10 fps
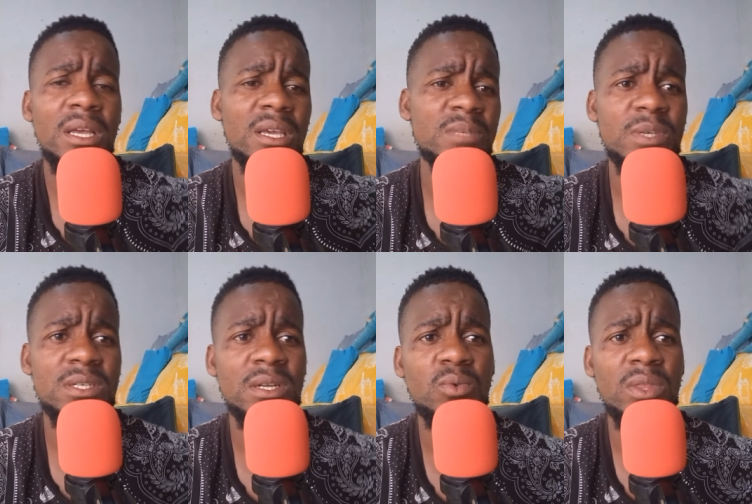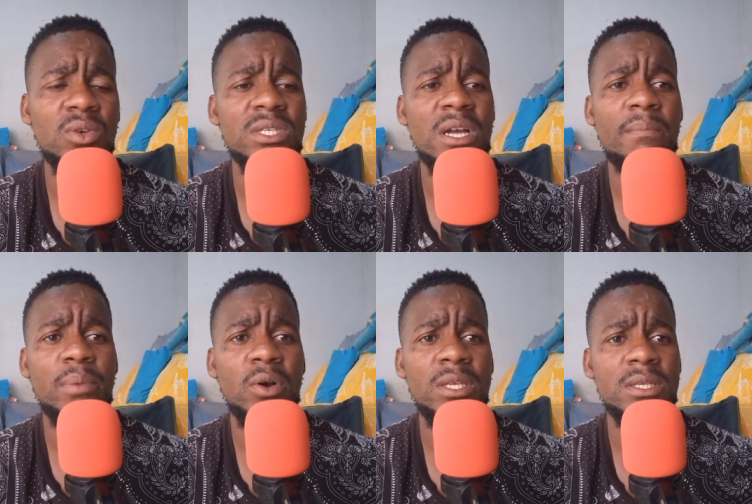especially with those young
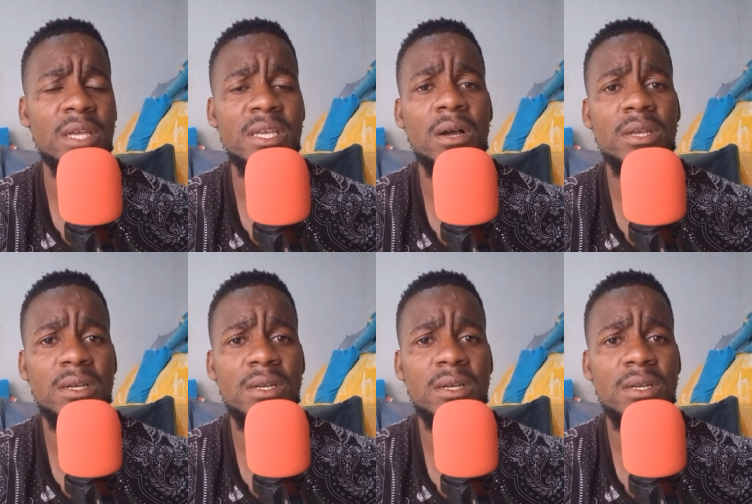boys uh, young,